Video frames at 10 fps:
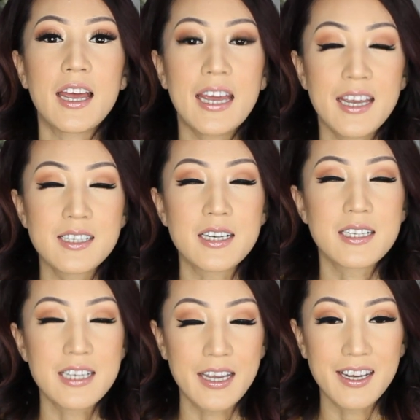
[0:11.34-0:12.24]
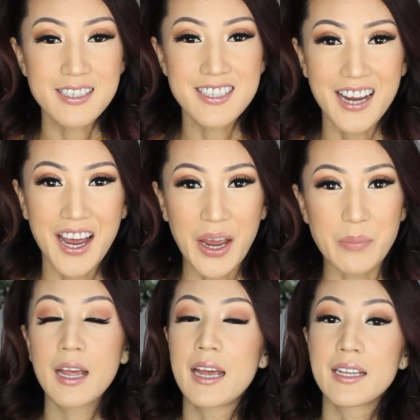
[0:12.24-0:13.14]
it takes
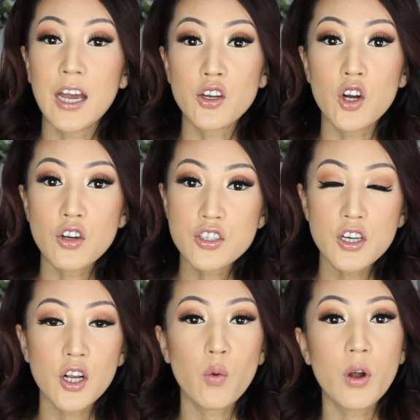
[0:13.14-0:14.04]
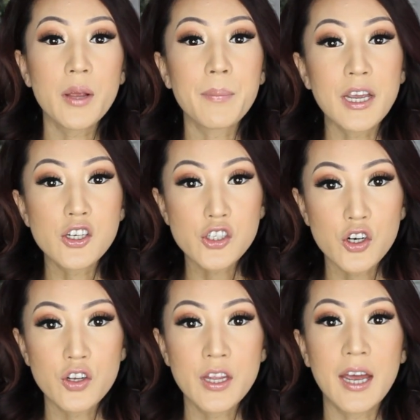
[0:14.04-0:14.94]
time. Now you're also going to want to make
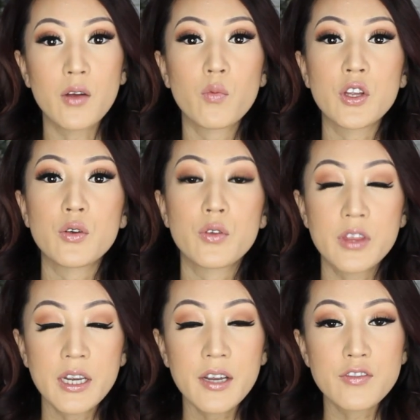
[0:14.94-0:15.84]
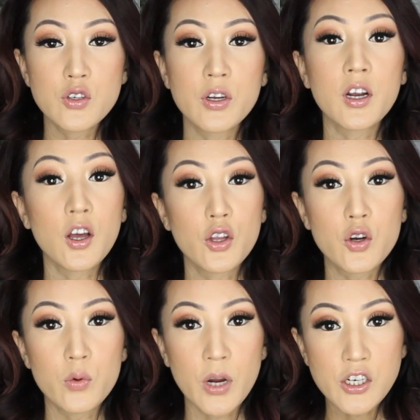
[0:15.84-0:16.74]
sure that when you think of doing a color
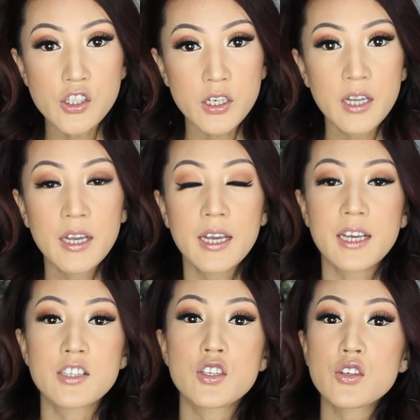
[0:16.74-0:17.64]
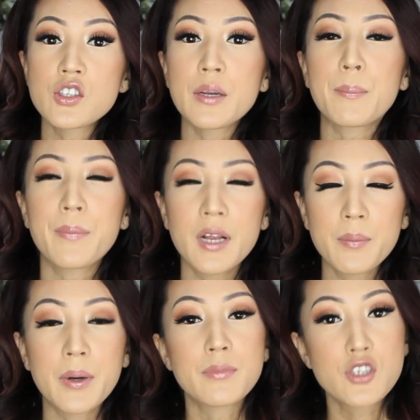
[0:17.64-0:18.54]
correction, it's usually
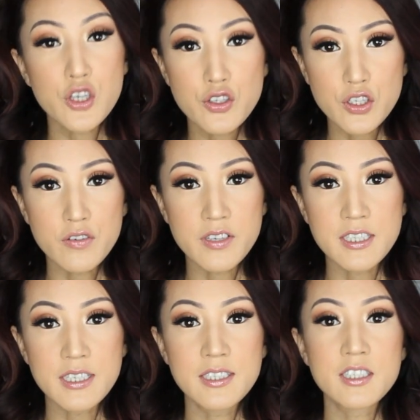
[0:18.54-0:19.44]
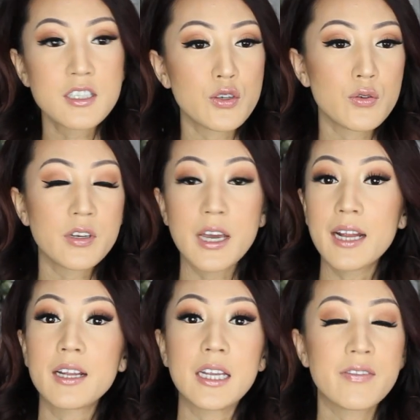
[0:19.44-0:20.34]
minimum 2 services to
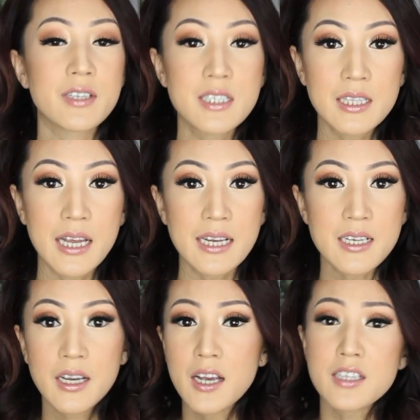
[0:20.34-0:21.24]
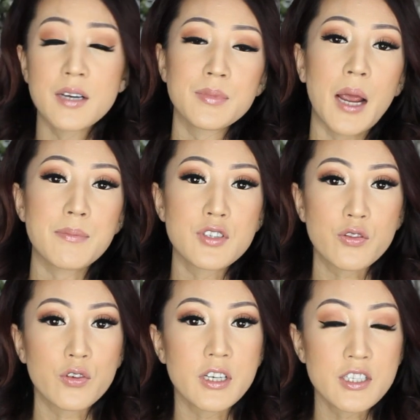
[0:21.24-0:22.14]
get an even slate, sometimes
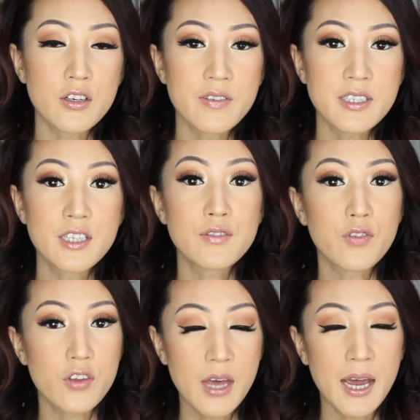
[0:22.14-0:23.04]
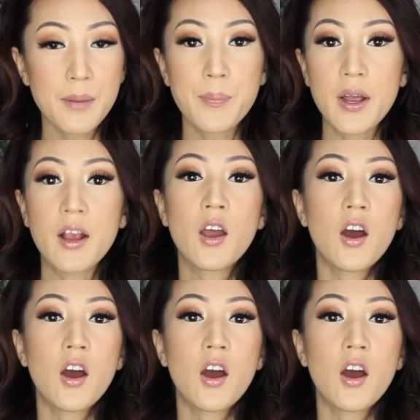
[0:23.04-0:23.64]
3 services for that, but